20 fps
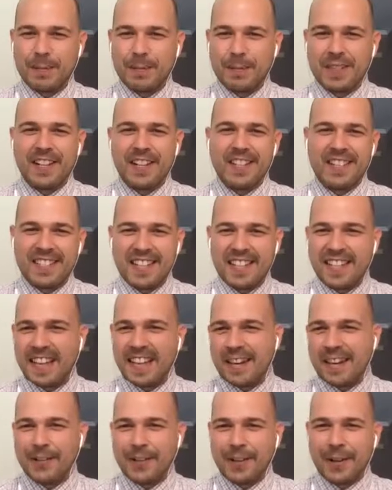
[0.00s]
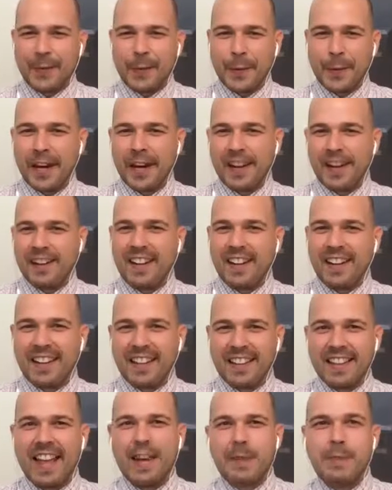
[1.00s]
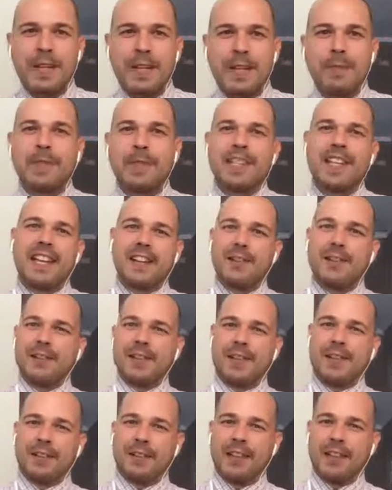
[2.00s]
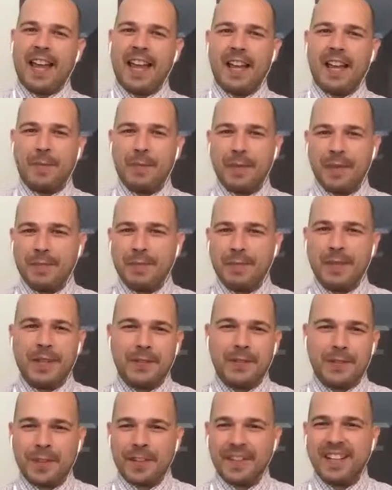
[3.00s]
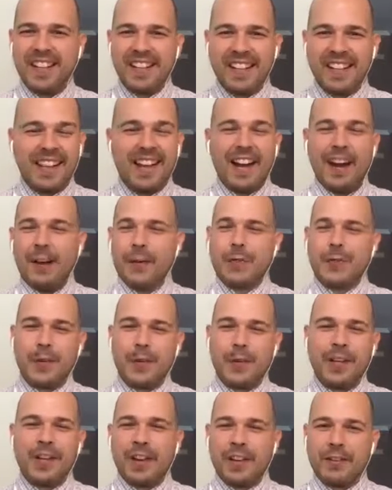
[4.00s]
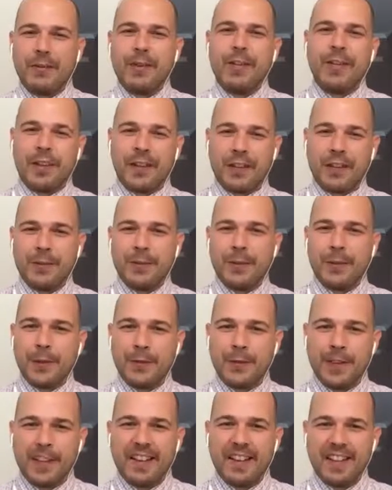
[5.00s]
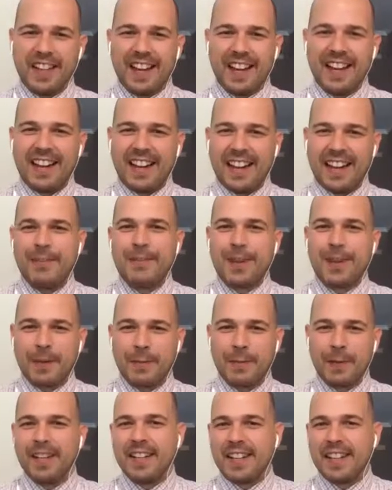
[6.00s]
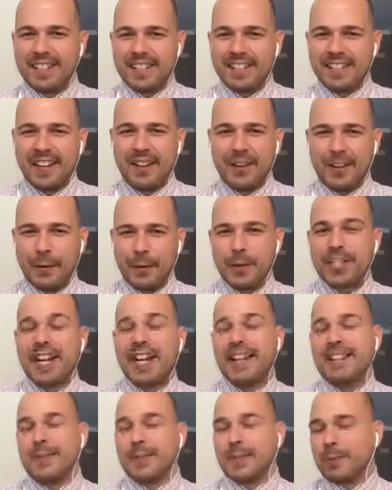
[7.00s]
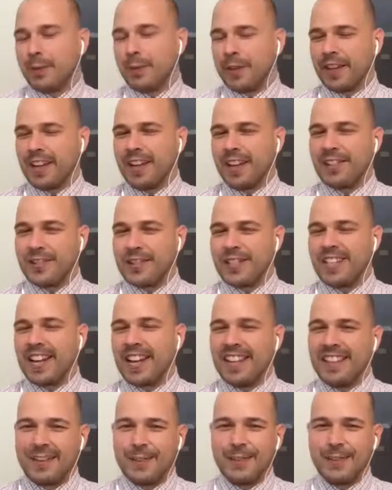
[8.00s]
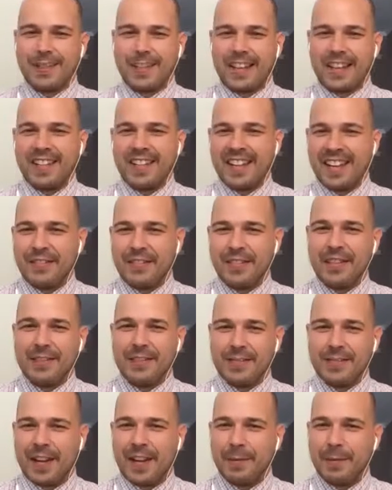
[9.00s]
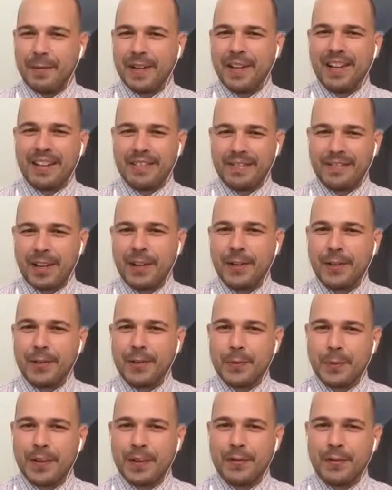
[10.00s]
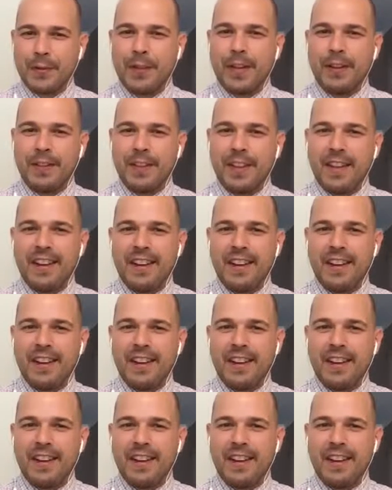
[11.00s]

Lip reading: there. You see that everywhere, and a lot of meat and potatoes. Lamb and beef, and it's really good food over there. Yeah, I'd recommend it. So I wish I got to go to the countryside. I didn't have enough time, but I heard it's wonderful out there.